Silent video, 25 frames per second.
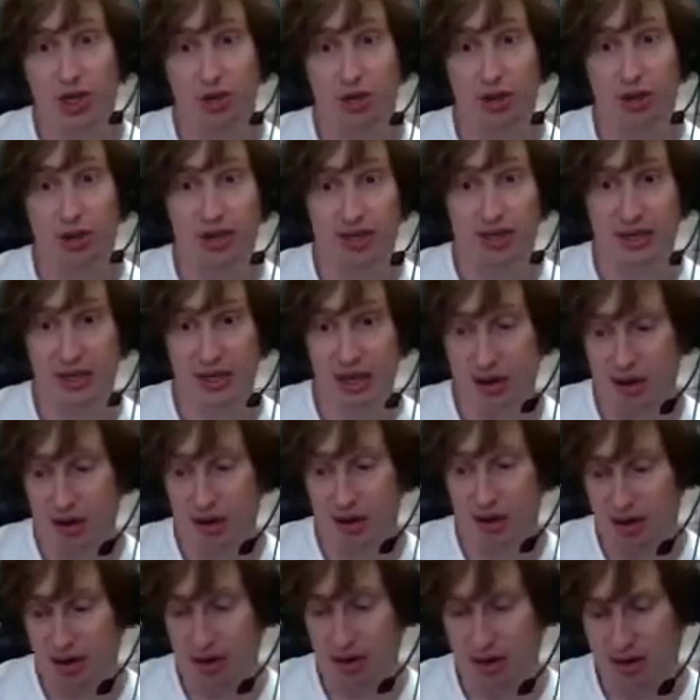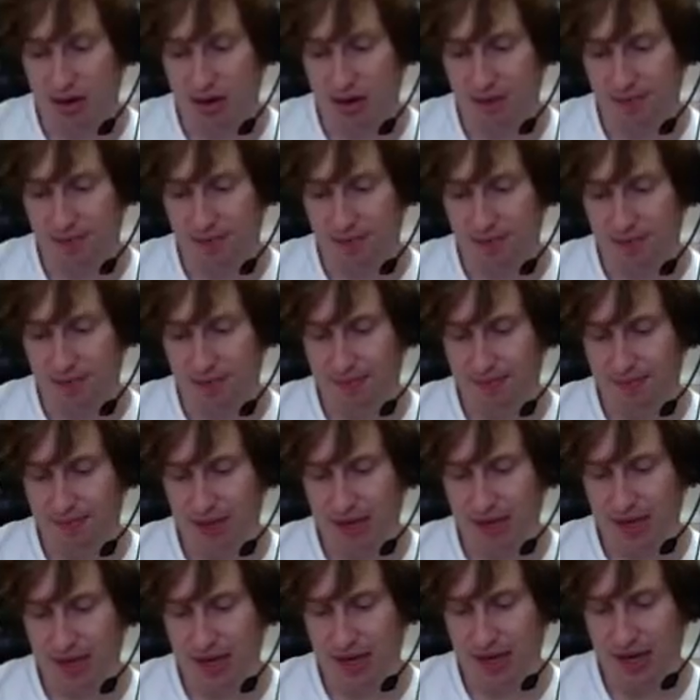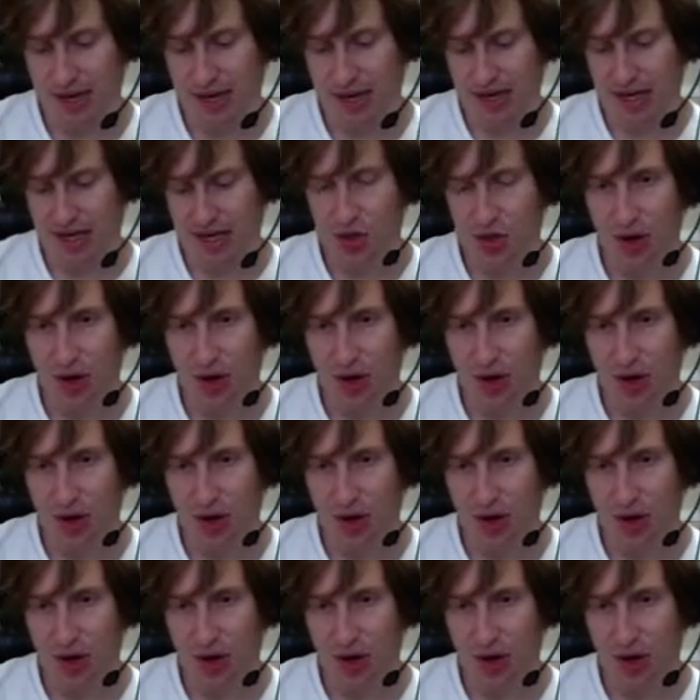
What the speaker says: to show things that are like